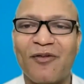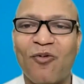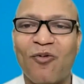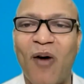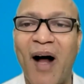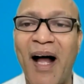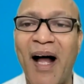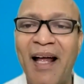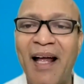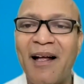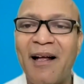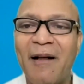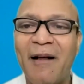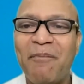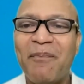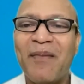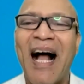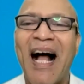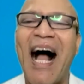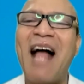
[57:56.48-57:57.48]
Why?
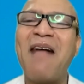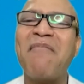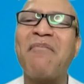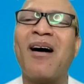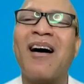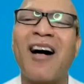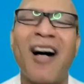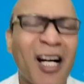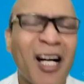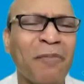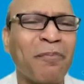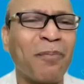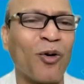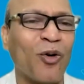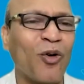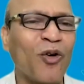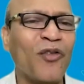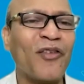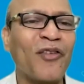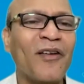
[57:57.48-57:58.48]
I'm hurt
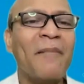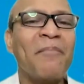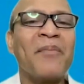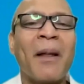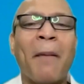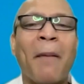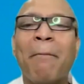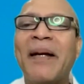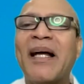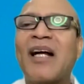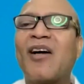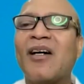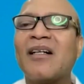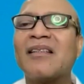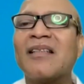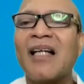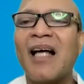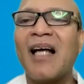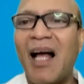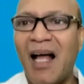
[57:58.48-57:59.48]
proof
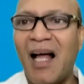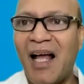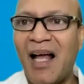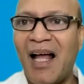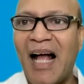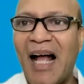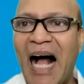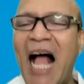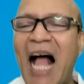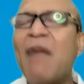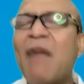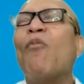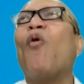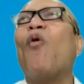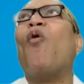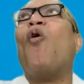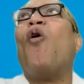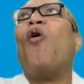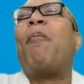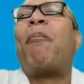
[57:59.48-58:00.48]
because I'm
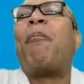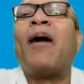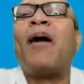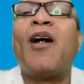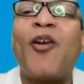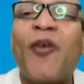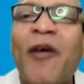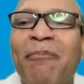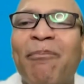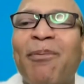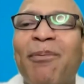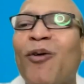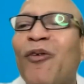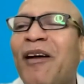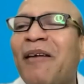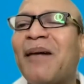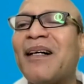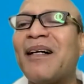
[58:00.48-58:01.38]
open to improving